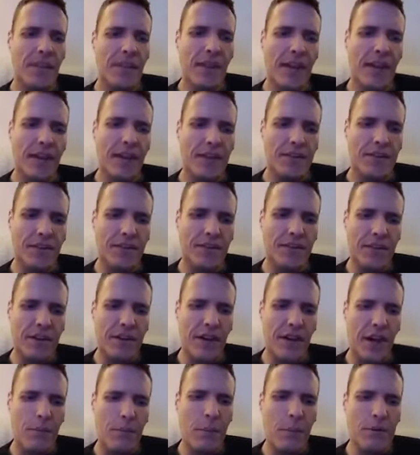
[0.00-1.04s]
And
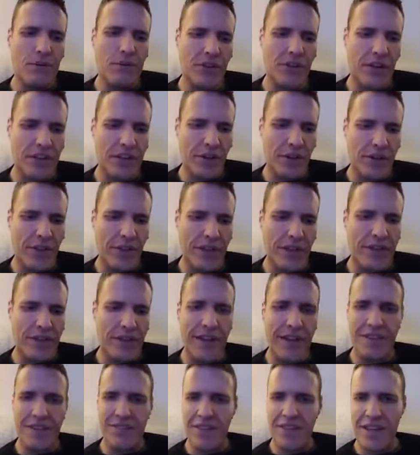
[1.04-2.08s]
I remember telling her that
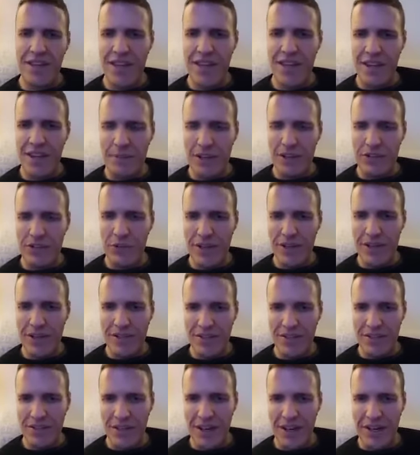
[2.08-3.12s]
night, I said, "Hey, I'm not
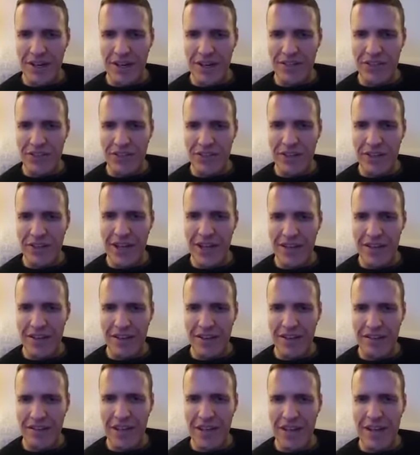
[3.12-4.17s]
drinking tonight." And she
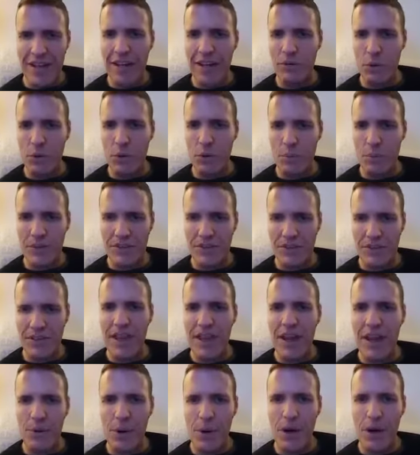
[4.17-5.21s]
kind of got angry with me and said,
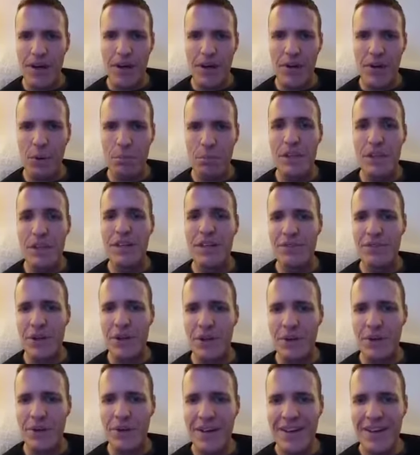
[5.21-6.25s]
"Yeah, right. I don't believe
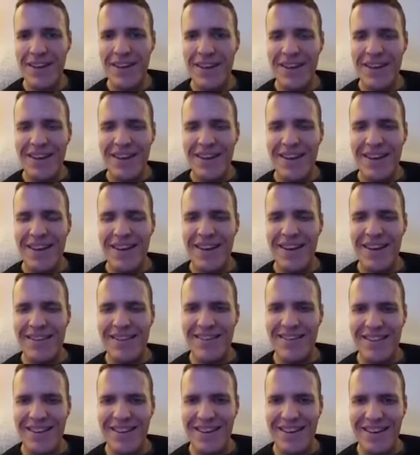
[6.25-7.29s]
you."
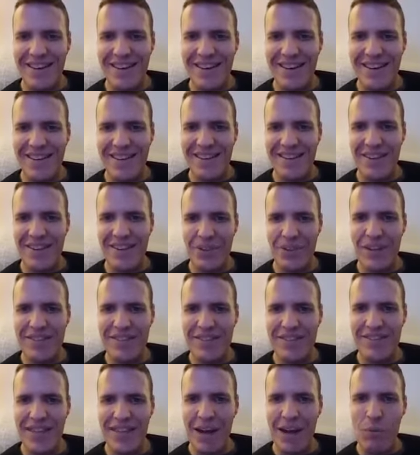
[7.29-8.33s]
And the
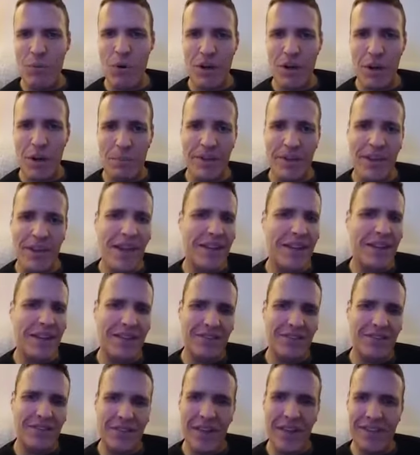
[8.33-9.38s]
next day I woke up again. I
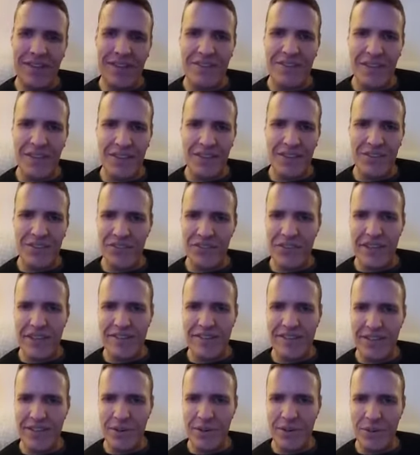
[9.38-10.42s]
said, "The next day, this is day
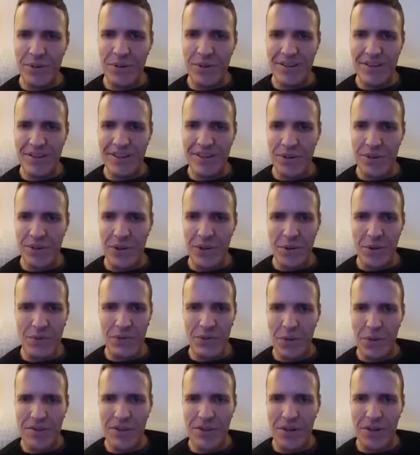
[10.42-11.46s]
two.
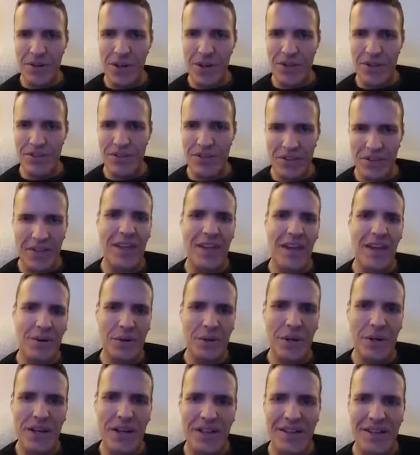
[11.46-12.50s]
No alcohol." And she's like, "Yeah,
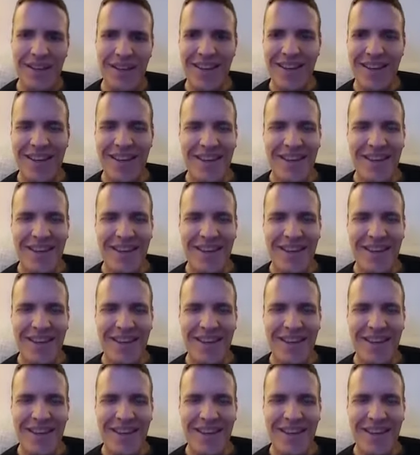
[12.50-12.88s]
right."